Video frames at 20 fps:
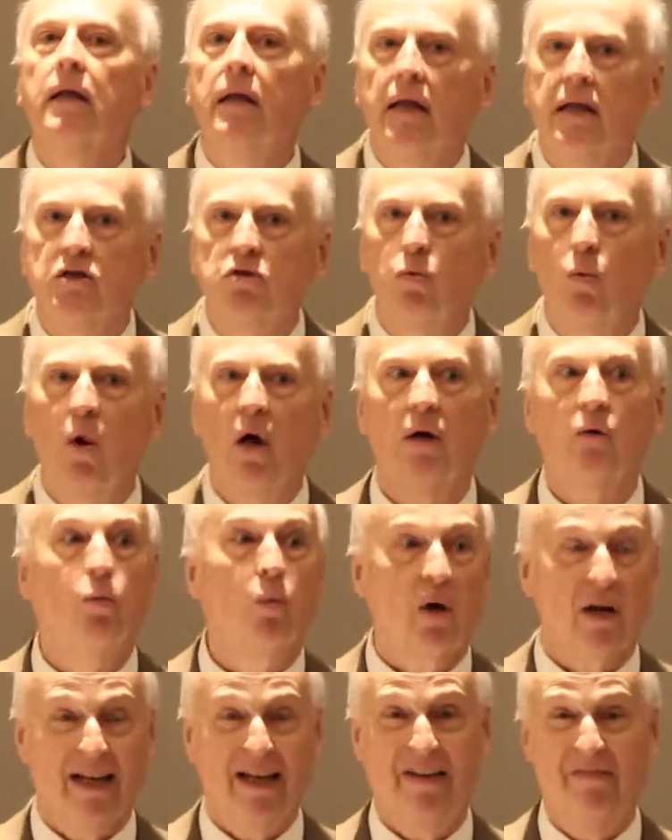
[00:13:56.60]
It's one
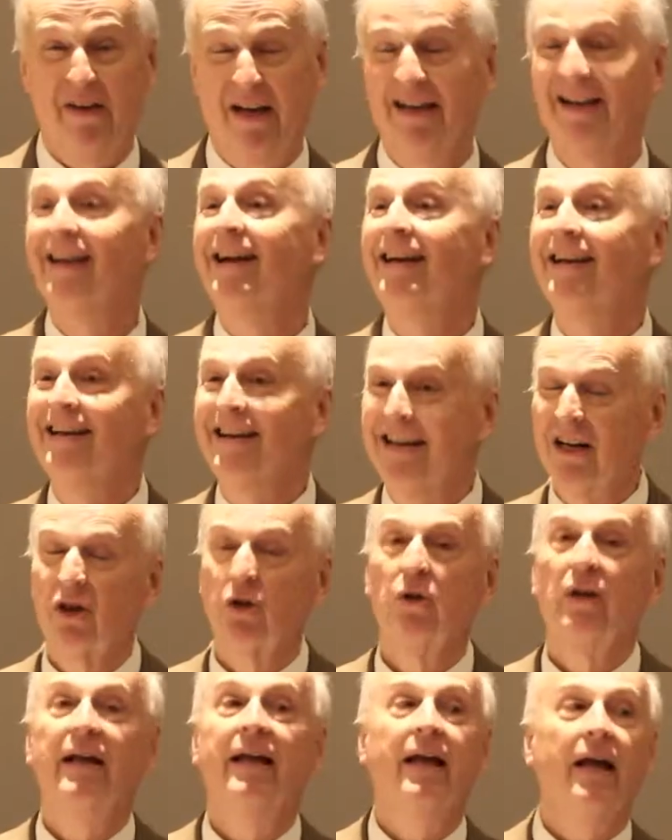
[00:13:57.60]
we're giving
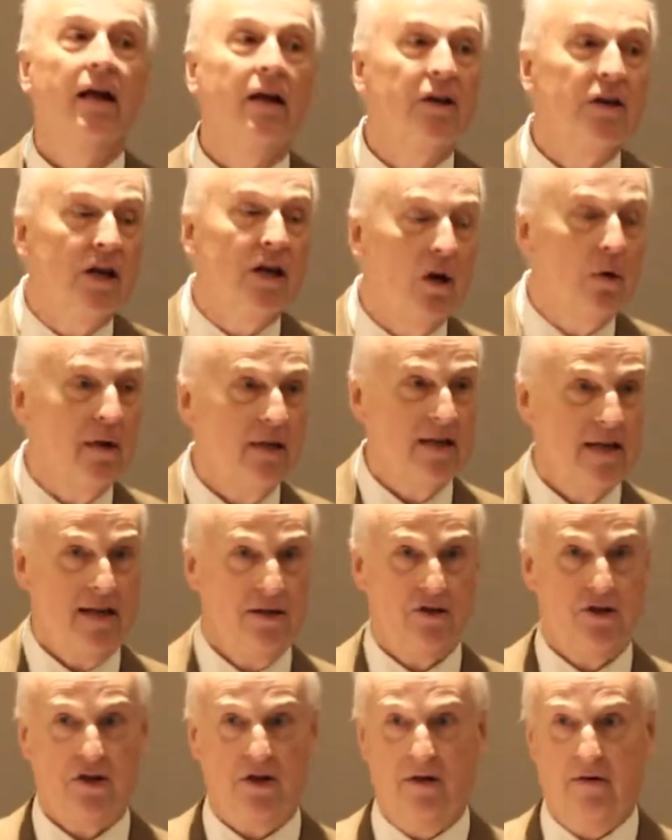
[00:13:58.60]
nearly no
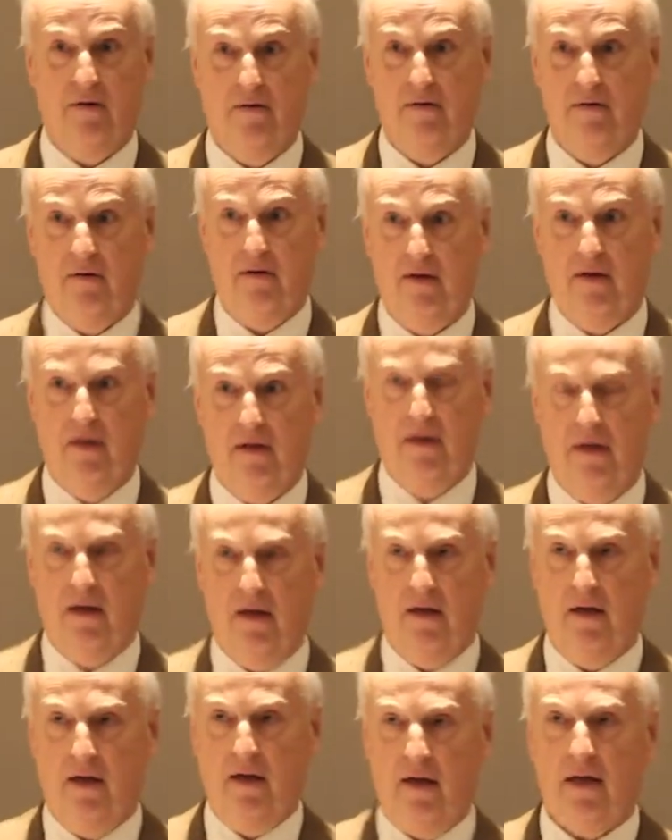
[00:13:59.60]
attention.
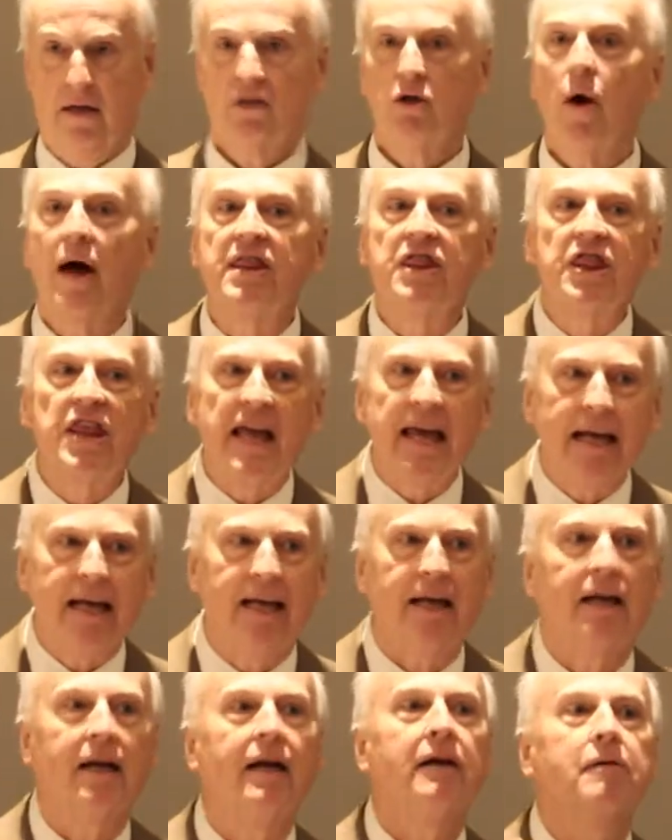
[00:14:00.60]
And so I
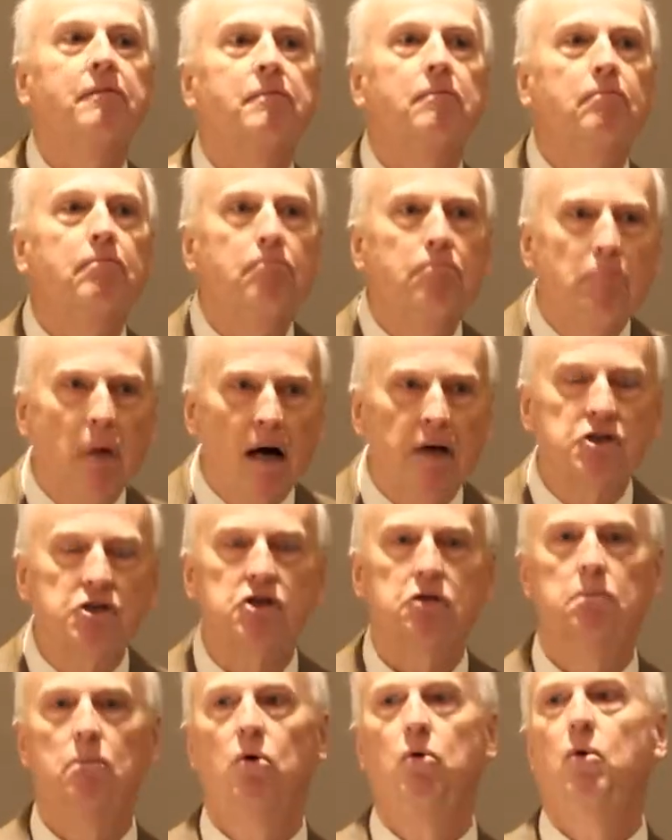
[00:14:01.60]
think
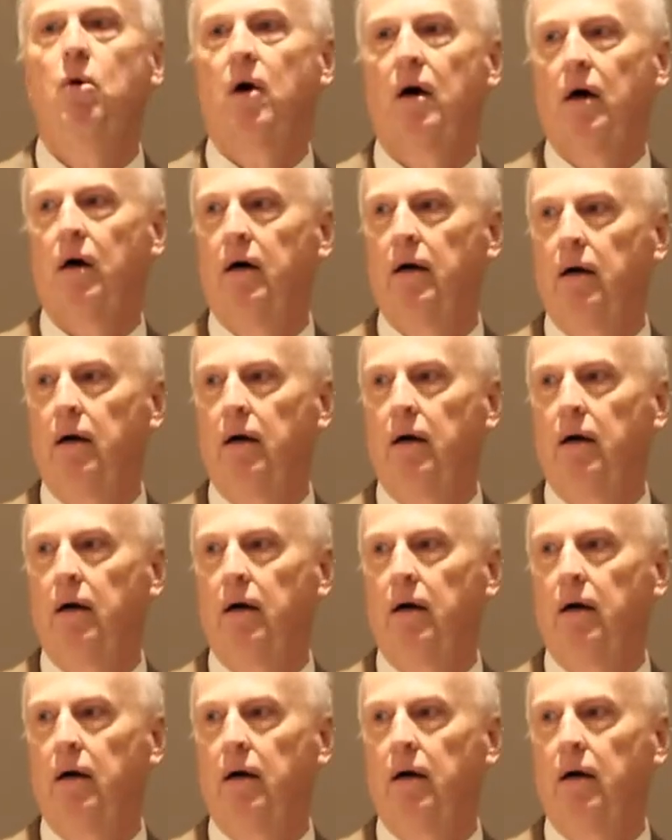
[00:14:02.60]
much more,